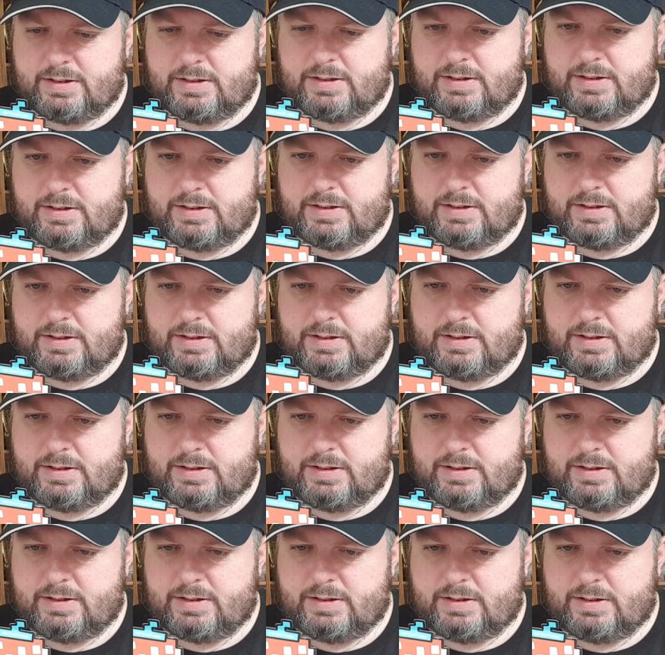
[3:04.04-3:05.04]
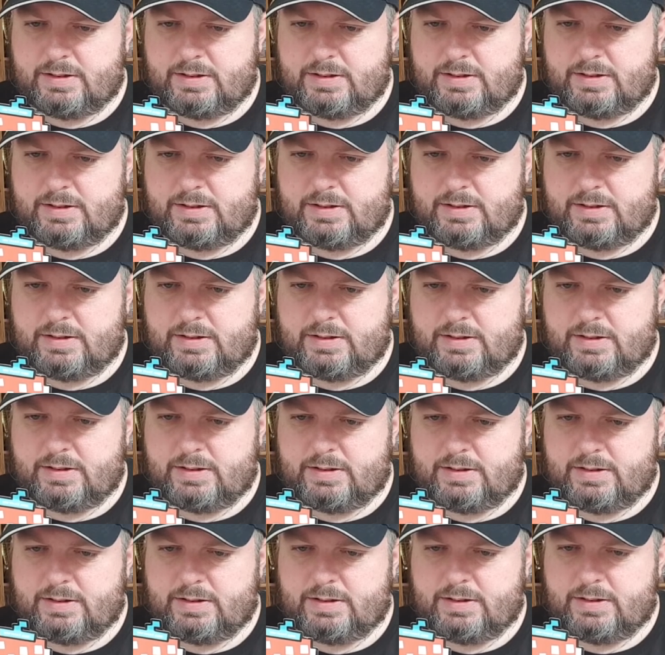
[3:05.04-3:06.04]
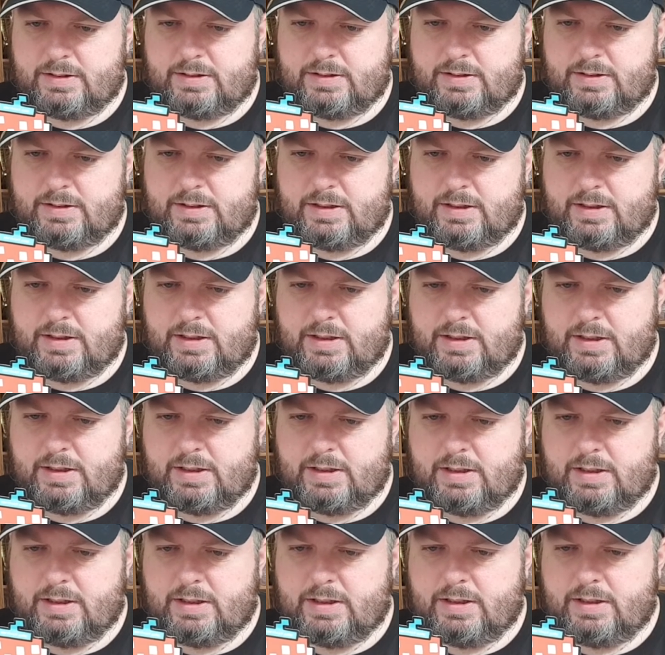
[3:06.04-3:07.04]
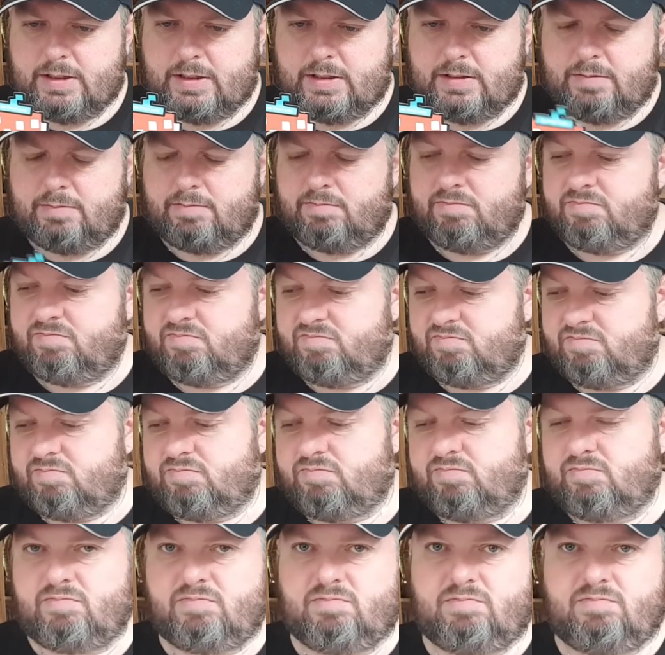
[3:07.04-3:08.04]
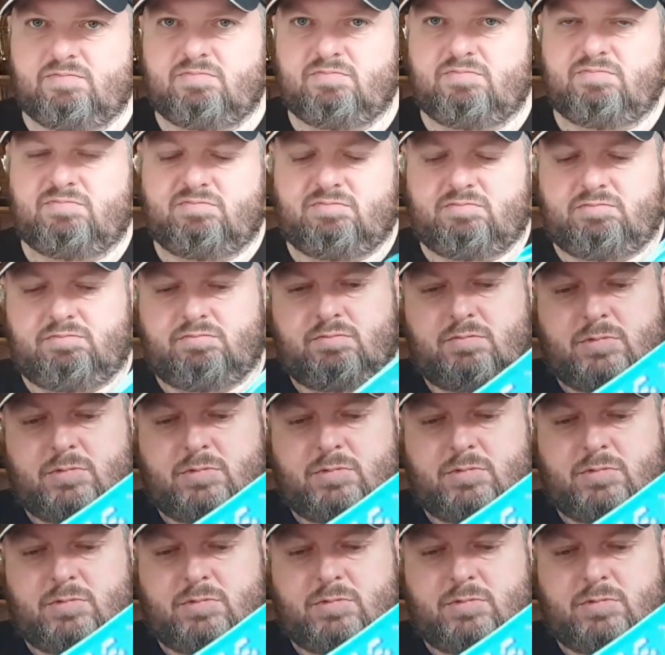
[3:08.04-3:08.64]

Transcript: No one is speaking in this clip.